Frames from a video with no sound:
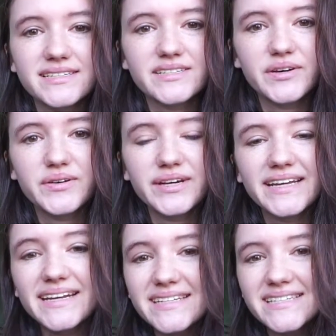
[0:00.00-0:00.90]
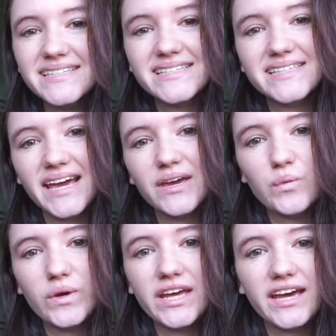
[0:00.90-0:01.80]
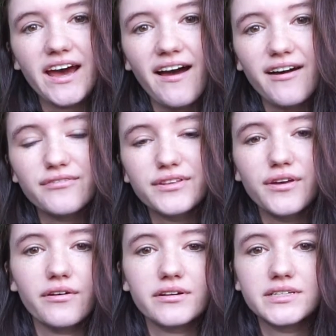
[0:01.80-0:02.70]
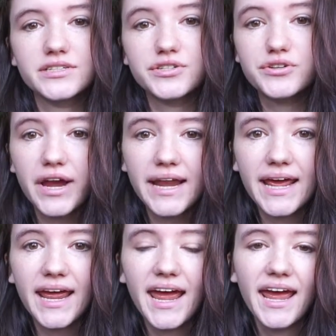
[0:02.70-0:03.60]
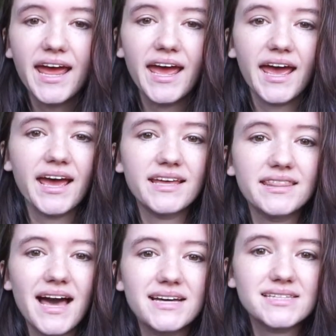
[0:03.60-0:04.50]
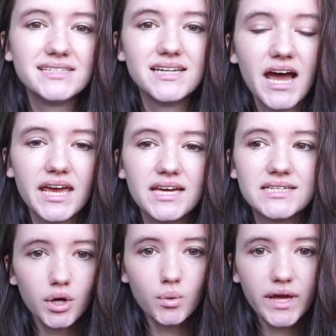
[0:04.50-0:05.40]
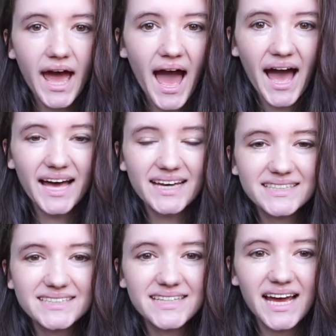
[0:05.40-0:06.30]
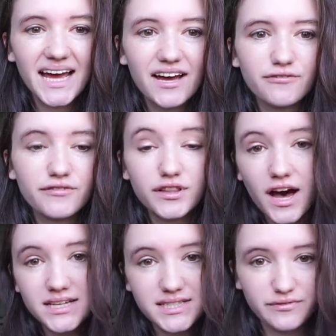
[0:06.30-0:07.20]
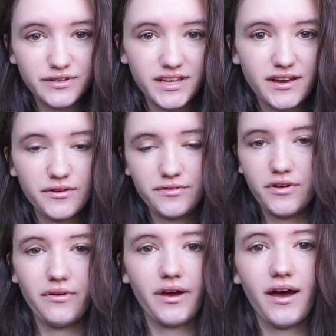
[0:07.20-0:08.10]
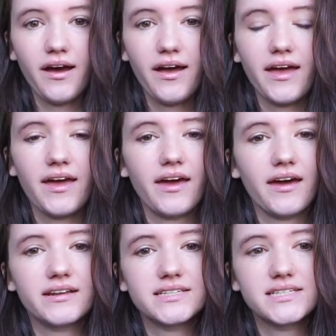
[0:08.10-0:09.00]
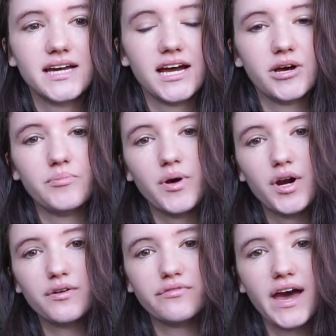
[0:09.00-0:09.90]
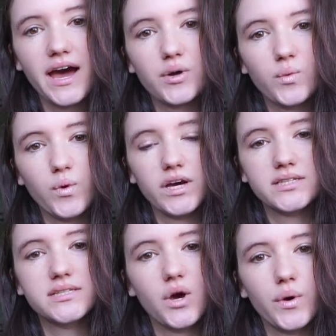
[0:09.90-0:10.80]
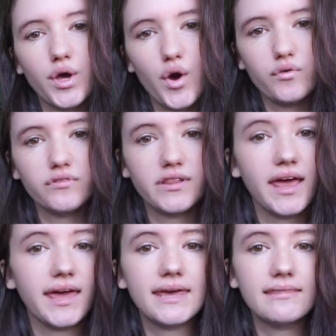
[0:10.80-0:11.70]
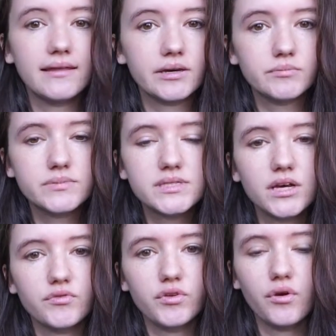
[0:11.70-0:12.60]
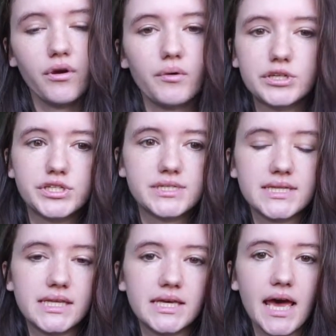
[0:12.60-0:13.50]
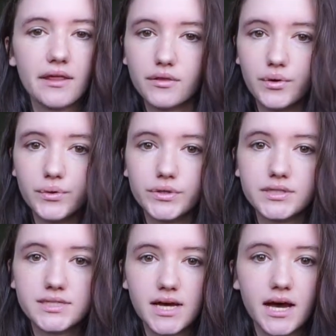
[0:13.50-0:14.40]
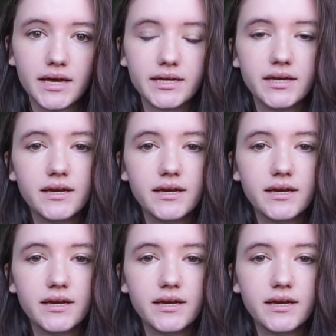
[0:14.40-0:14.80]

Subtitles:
so it is the second week of the yoga teacher training, and last night we had philosophy of yoga, and part of that was going over the 8 limbs of yoga, which is the ethical side